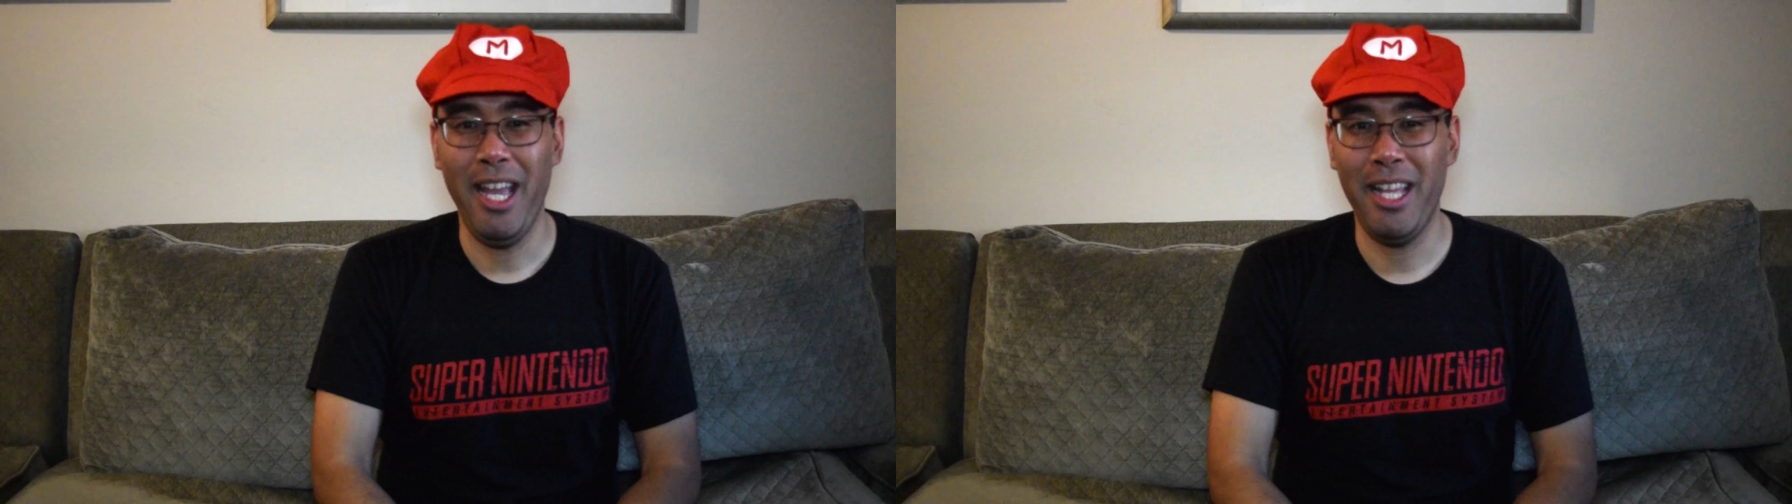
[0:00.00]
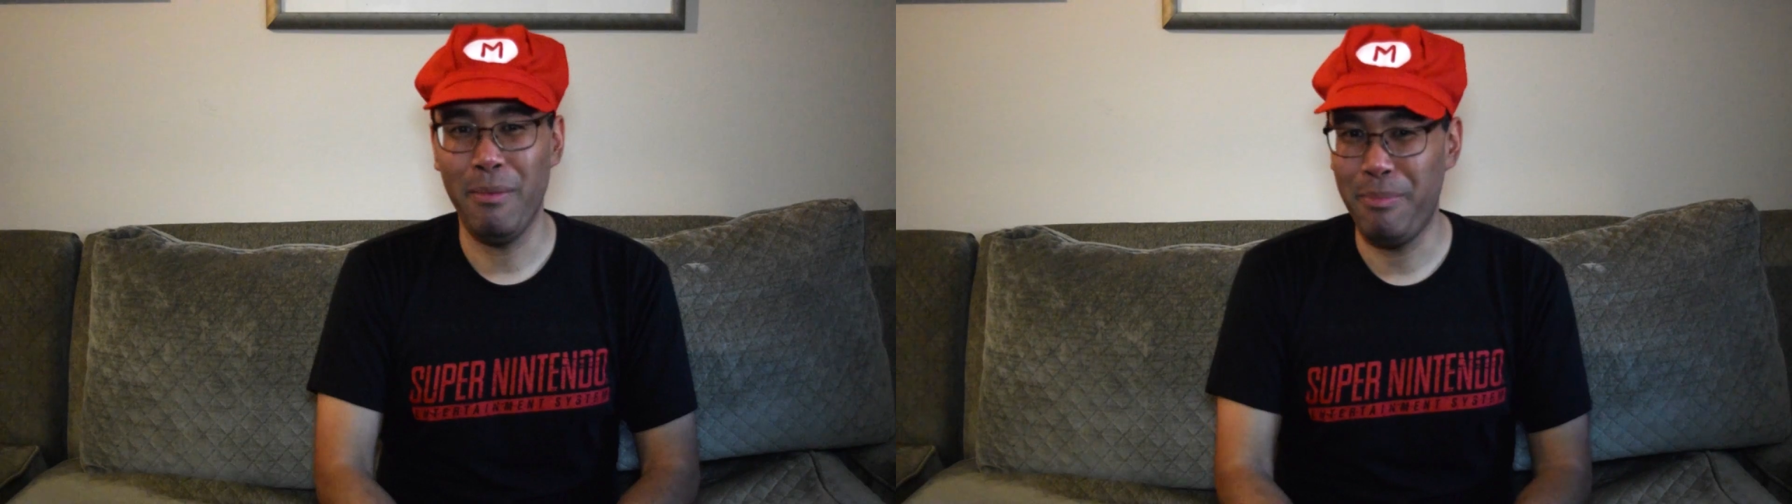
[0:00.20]

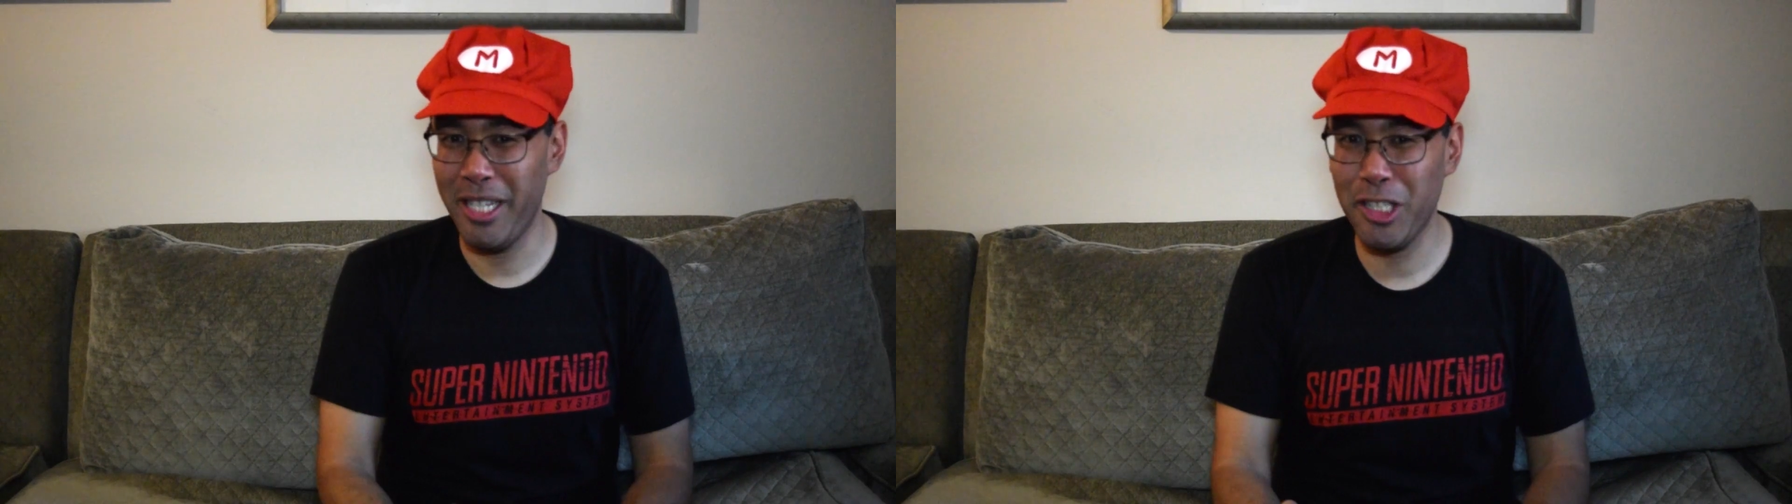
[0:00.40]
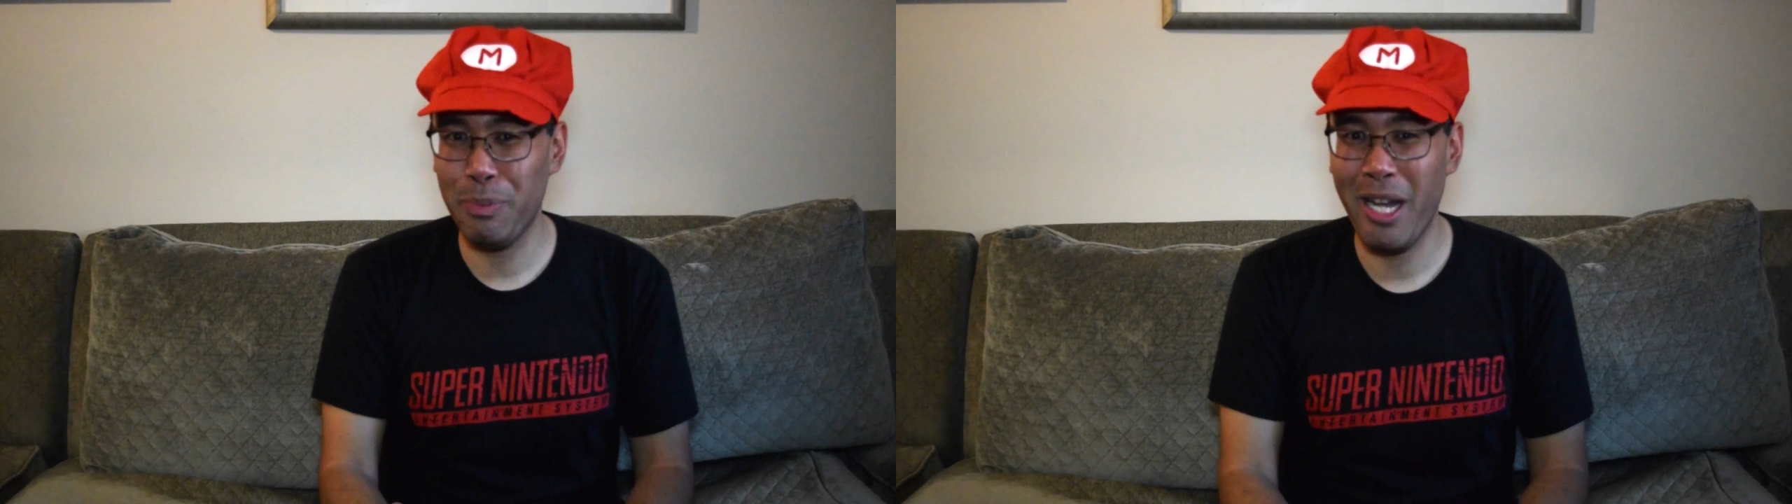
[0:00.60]
And the
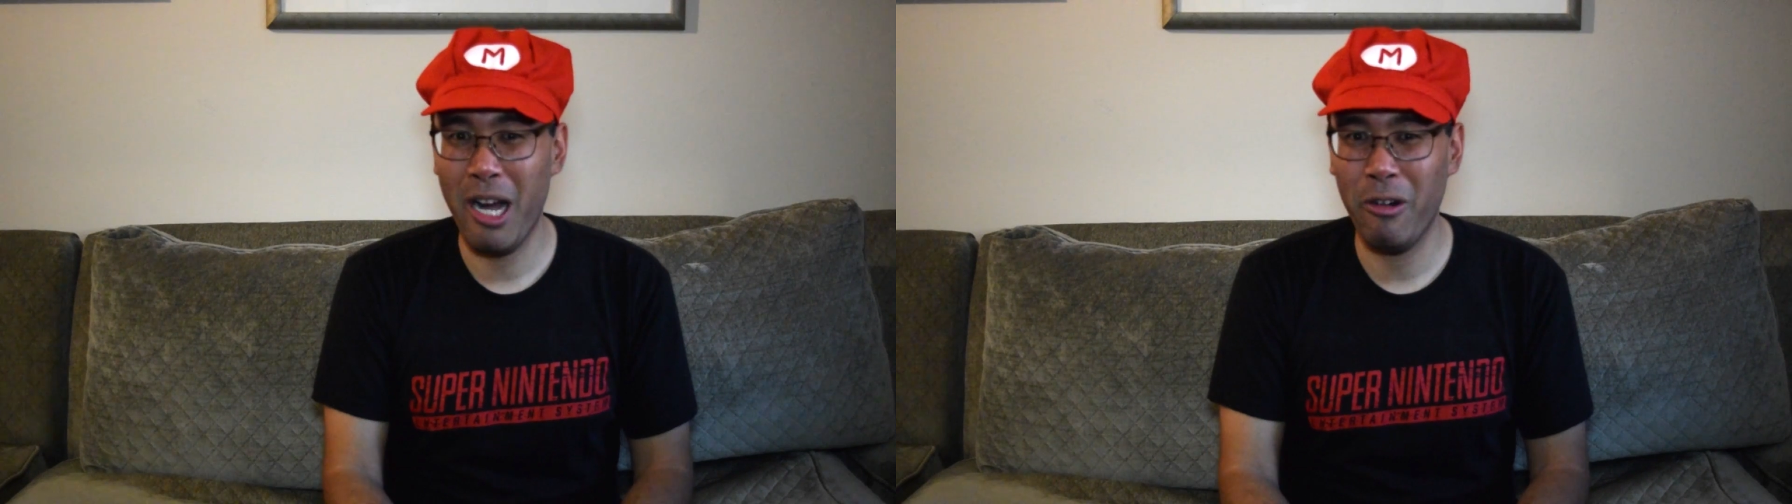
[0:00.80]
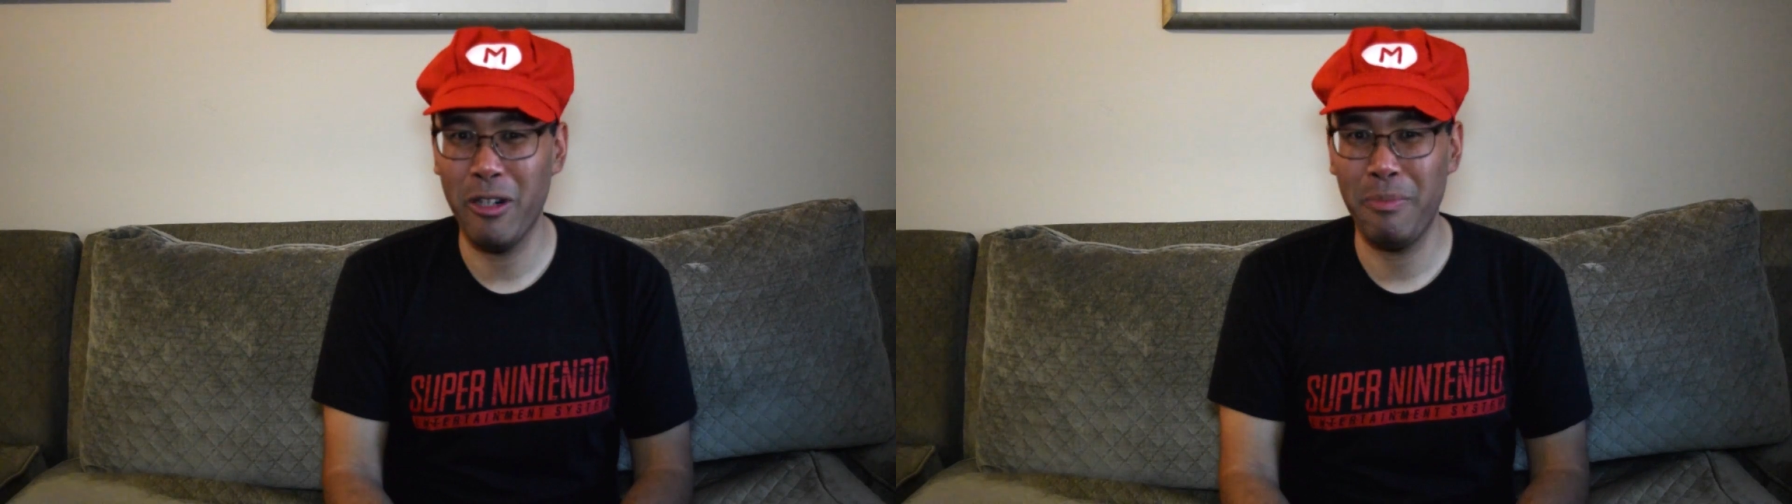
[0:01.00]
biggest
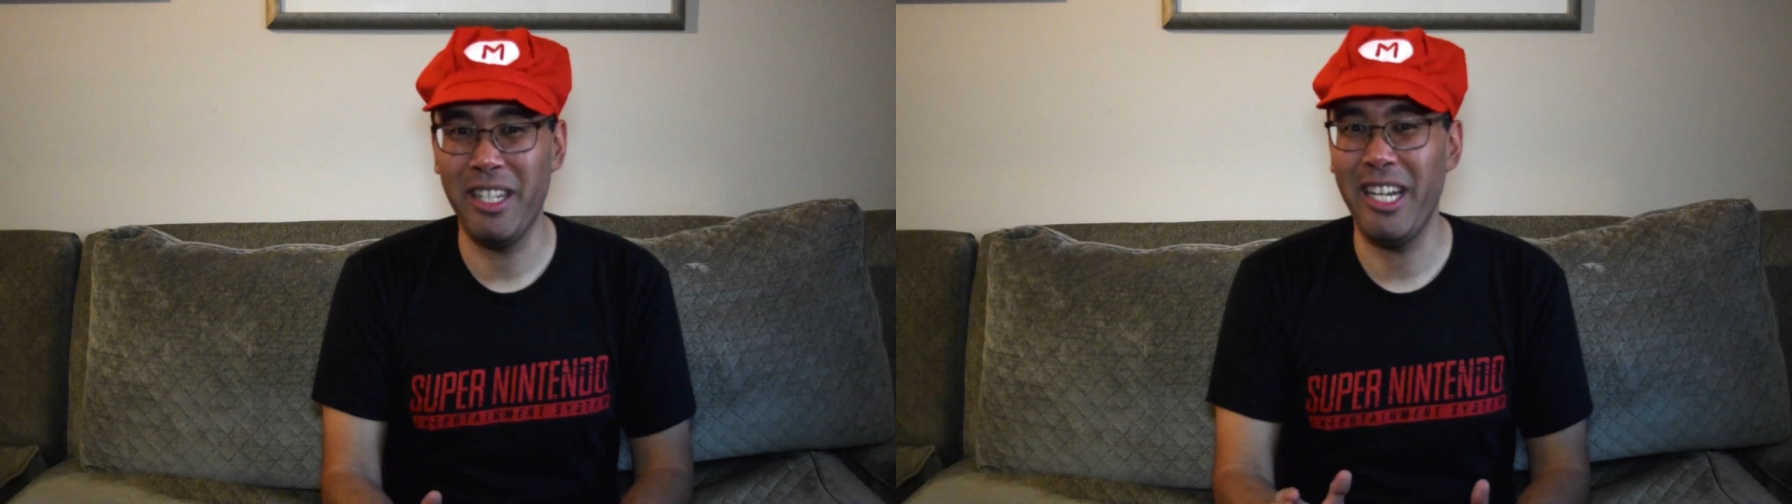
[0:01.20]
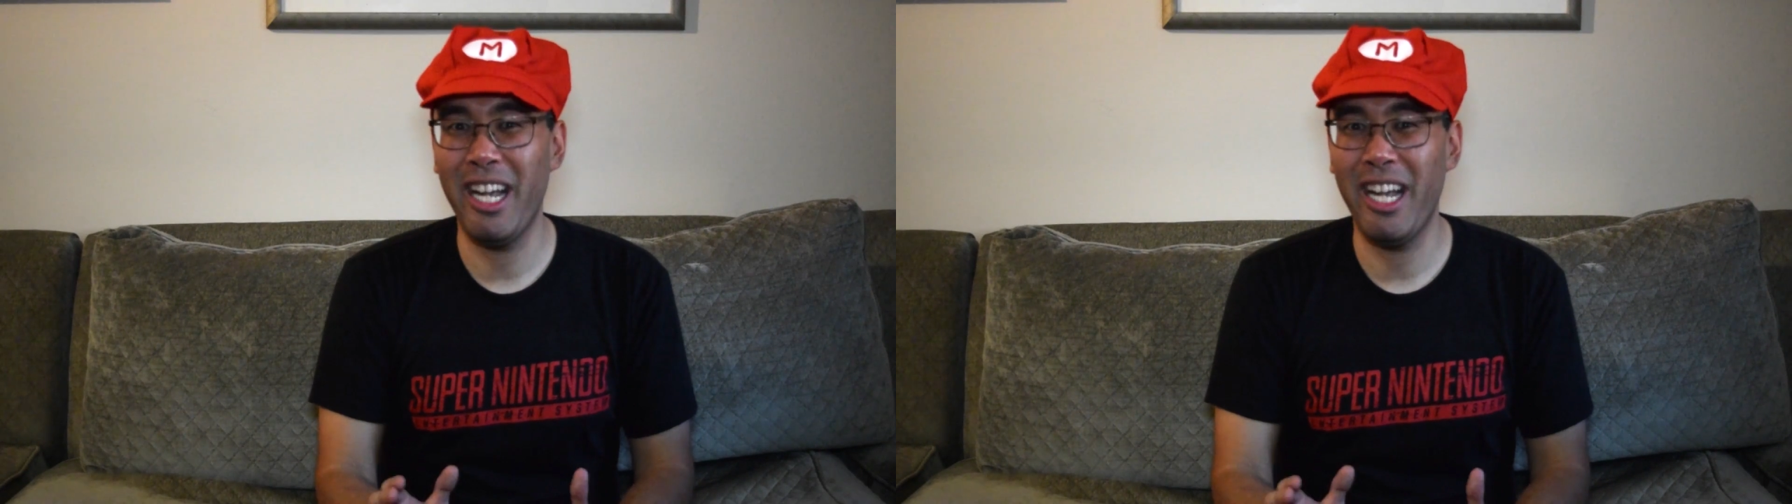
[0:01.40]
power up that